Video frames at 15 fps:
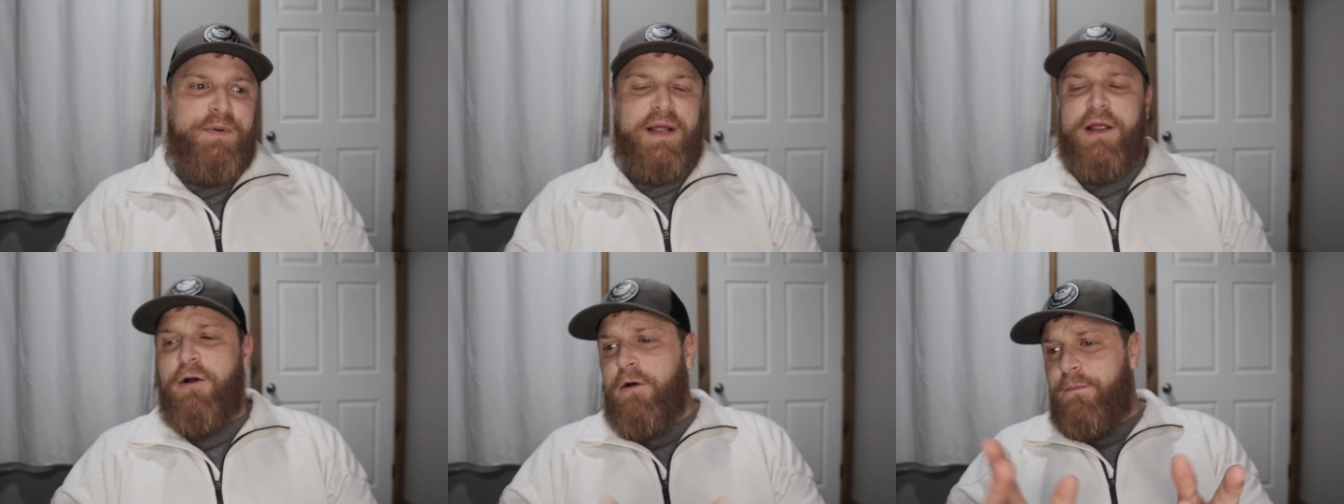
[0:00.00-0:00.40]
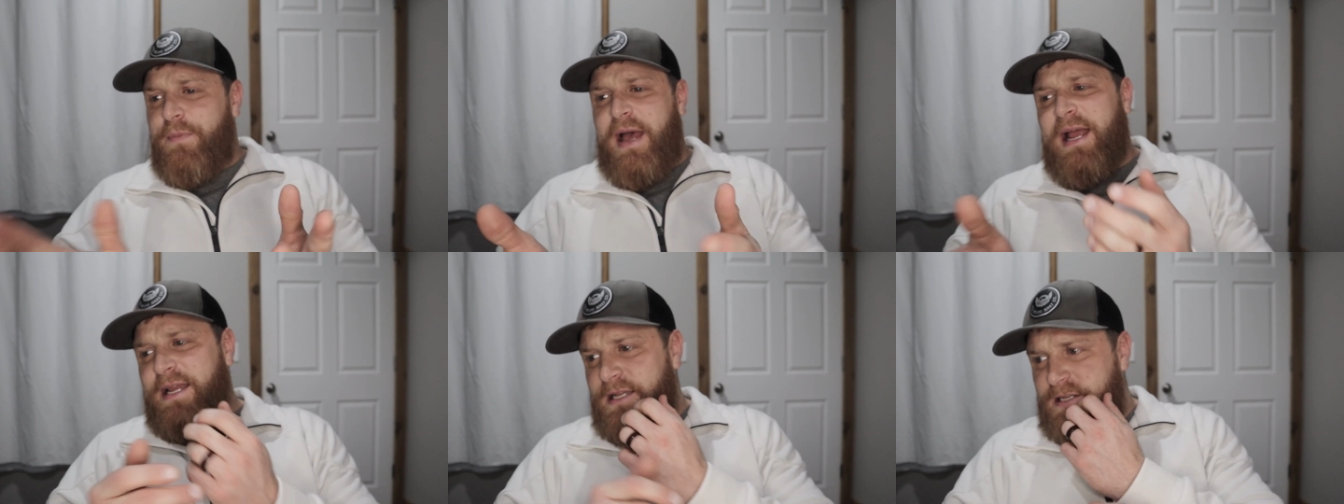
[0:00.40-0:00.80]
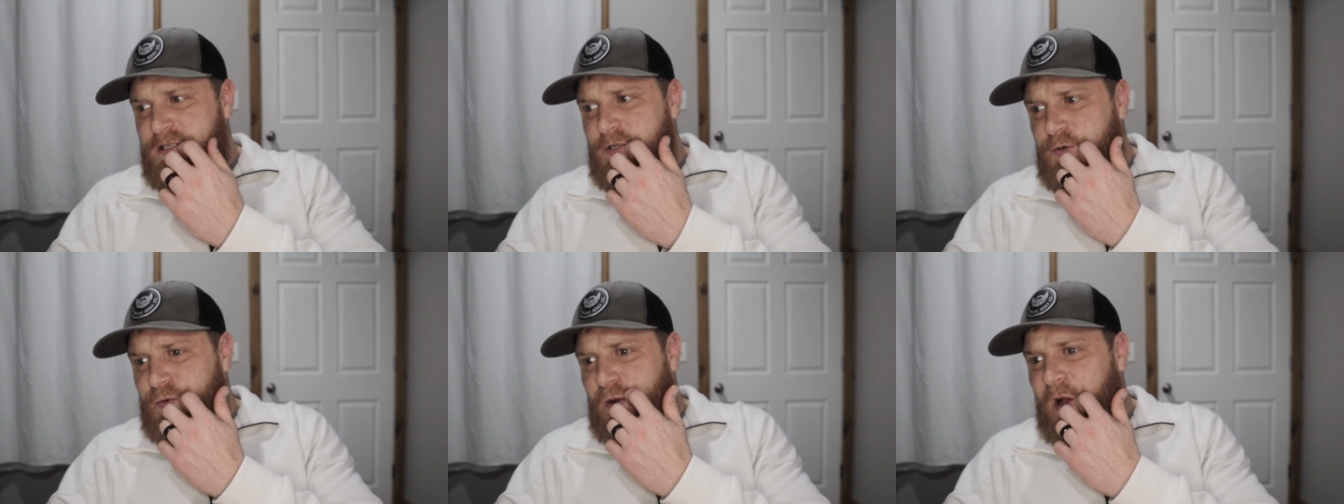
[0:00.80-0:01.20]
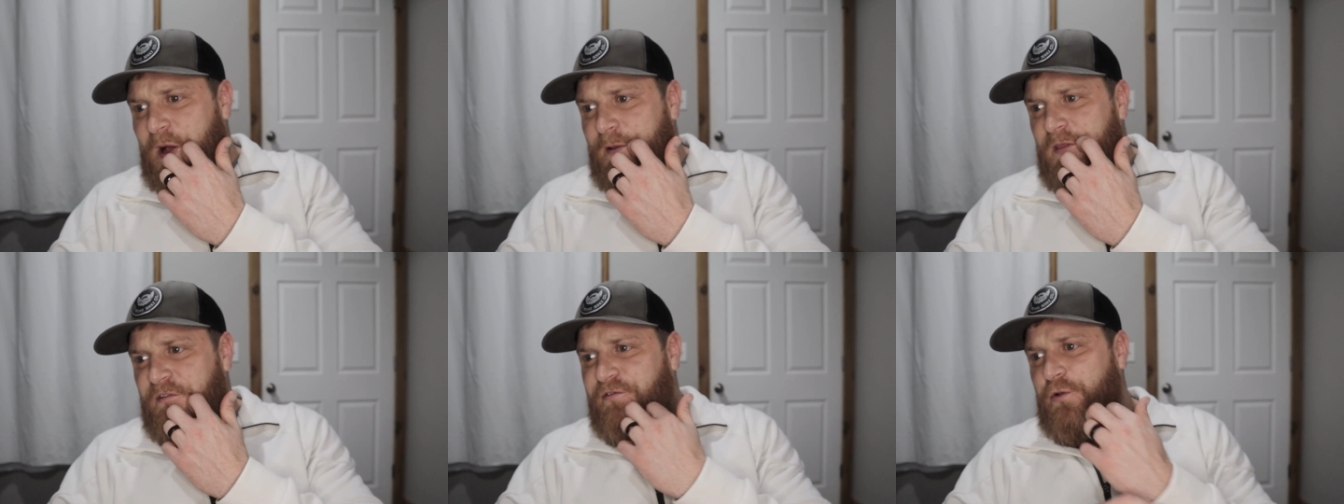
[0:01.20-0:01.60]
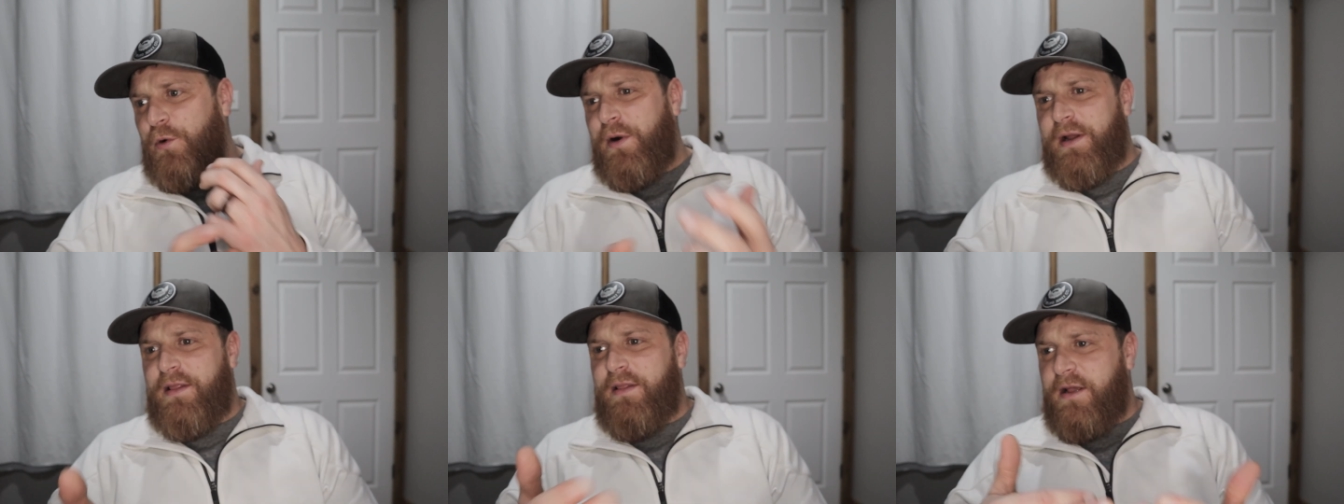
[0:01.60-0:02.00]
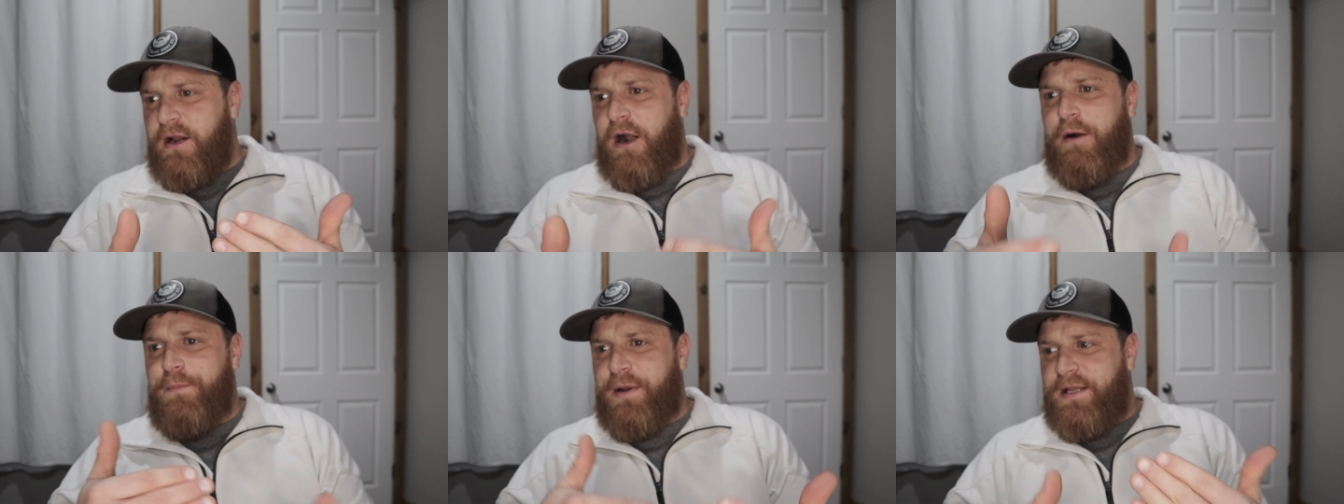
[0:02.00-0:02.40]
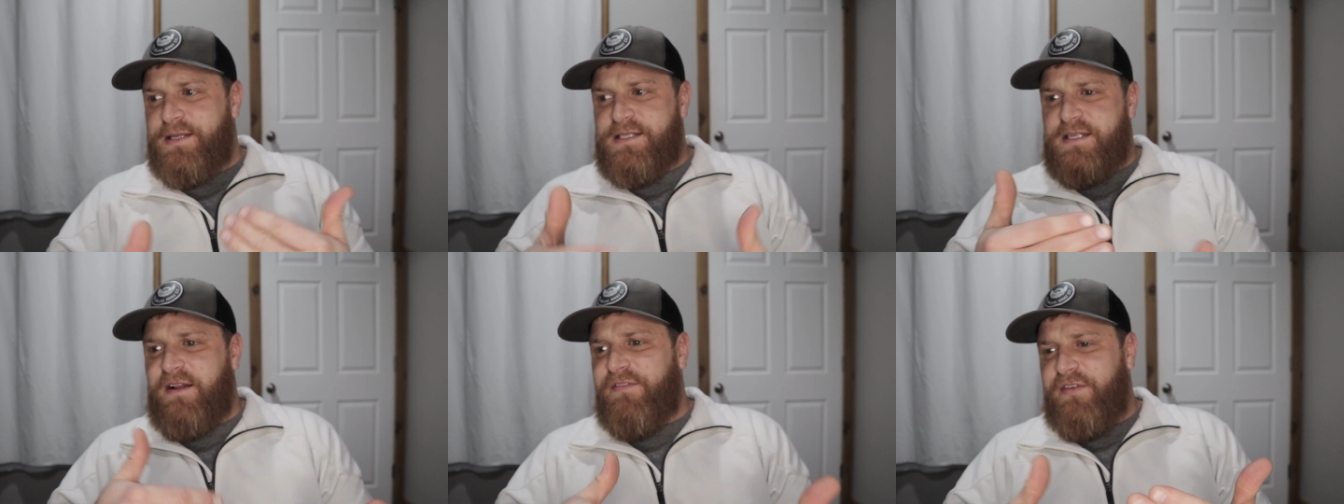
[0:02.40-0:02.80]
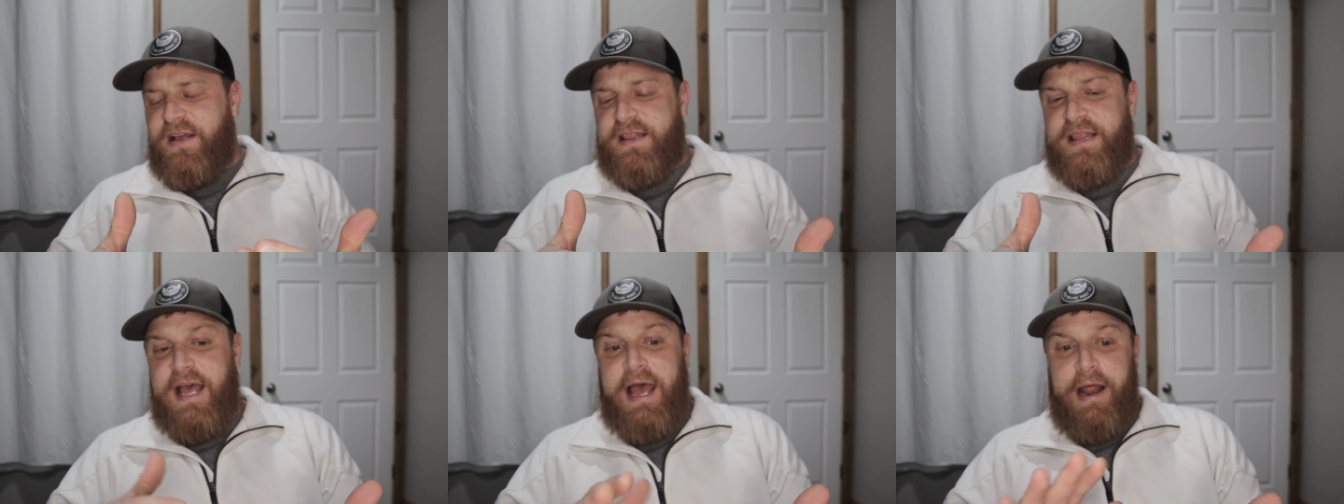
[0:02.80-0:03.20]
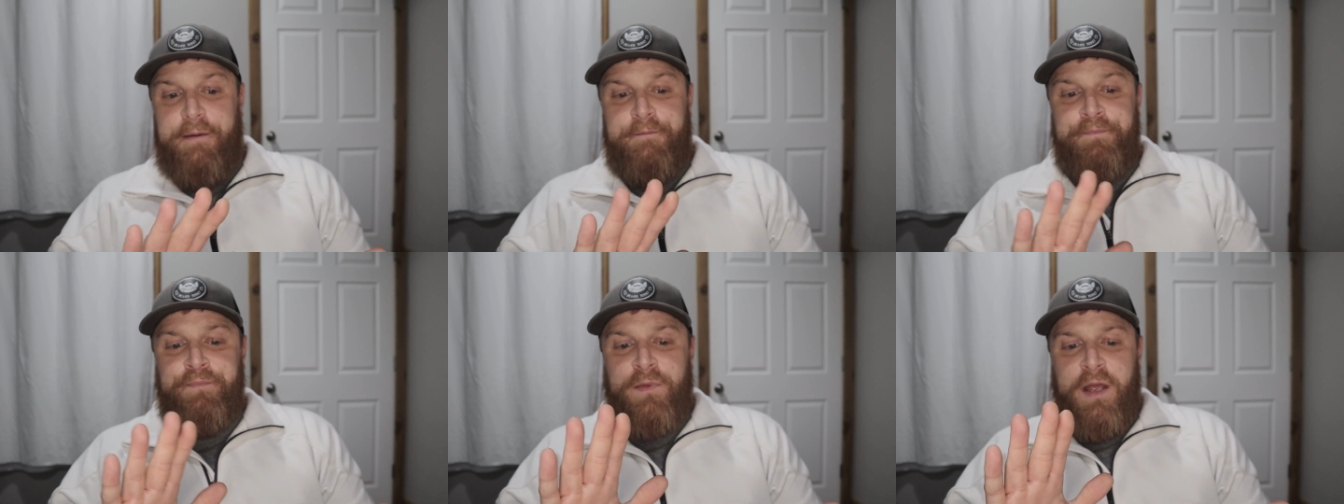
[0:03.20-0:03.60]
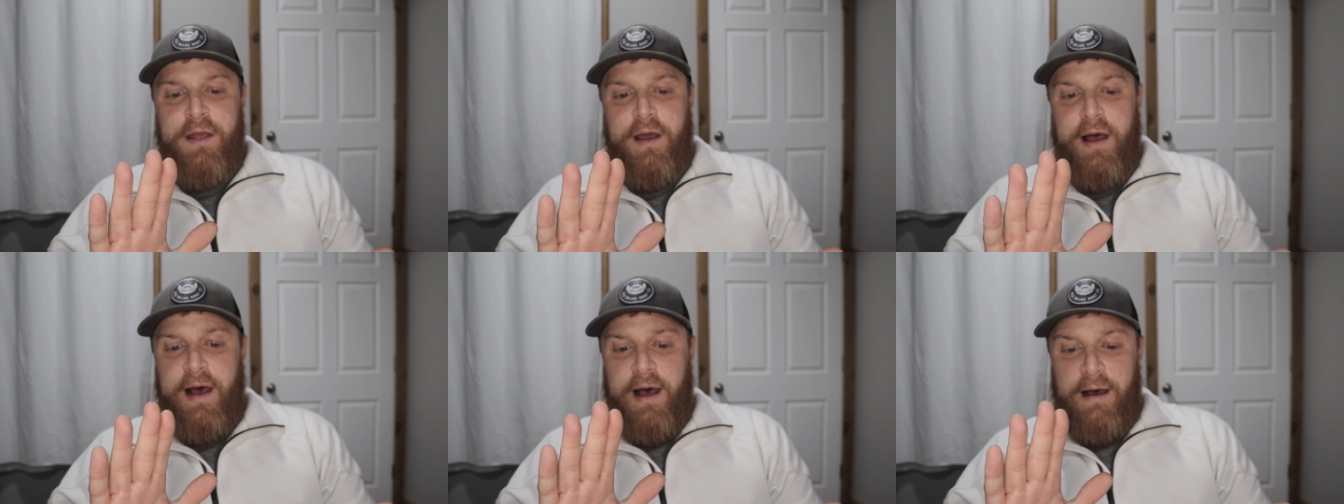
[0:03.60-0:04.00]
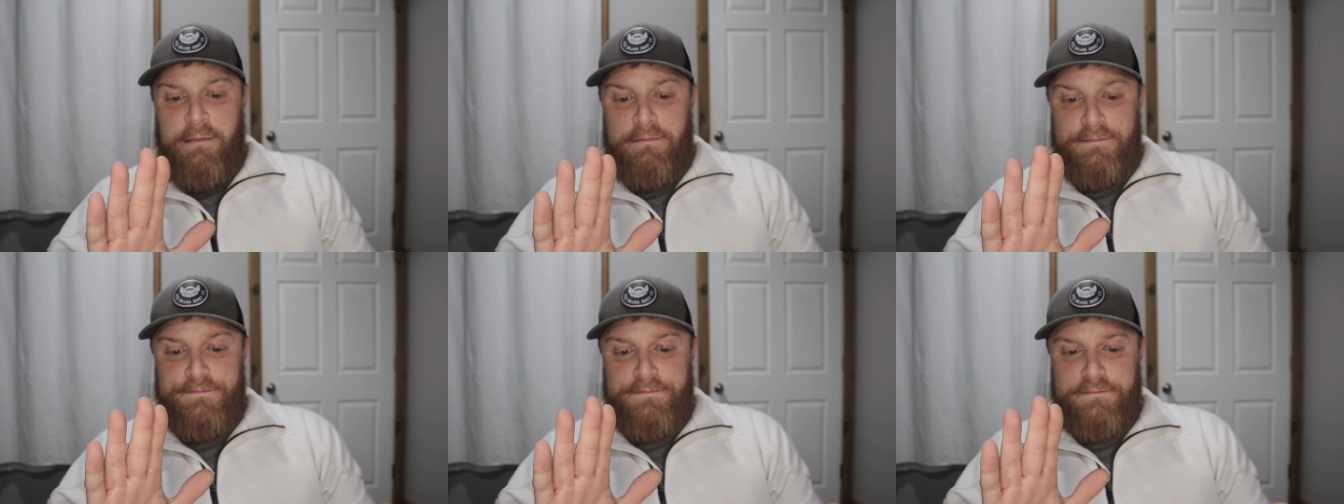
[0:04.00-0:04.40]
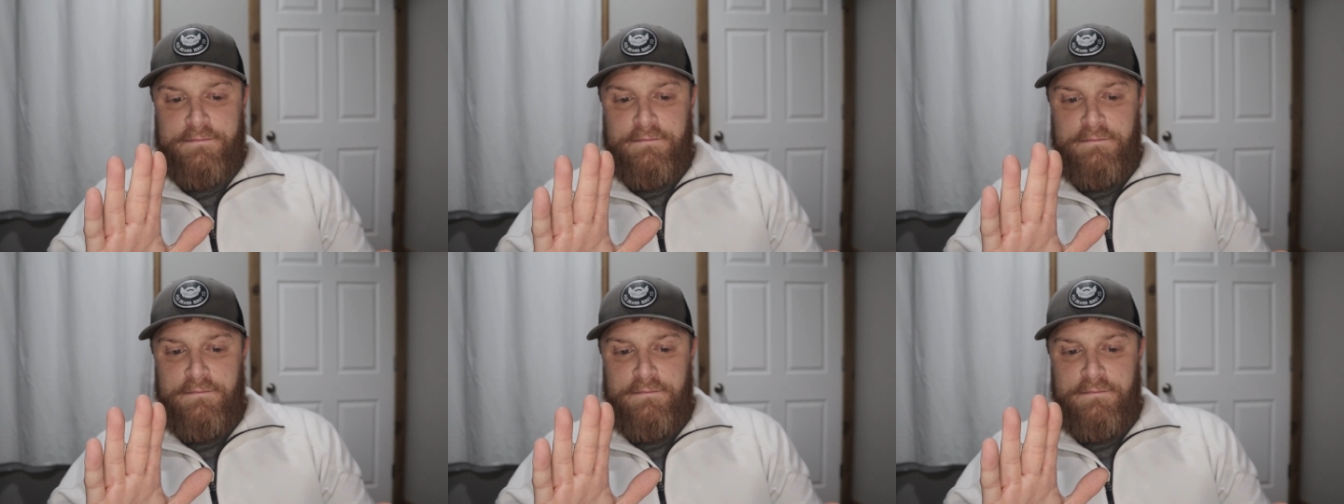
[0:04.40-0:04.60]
But going back into uh, the flooring and the carpet and stuff like that, um,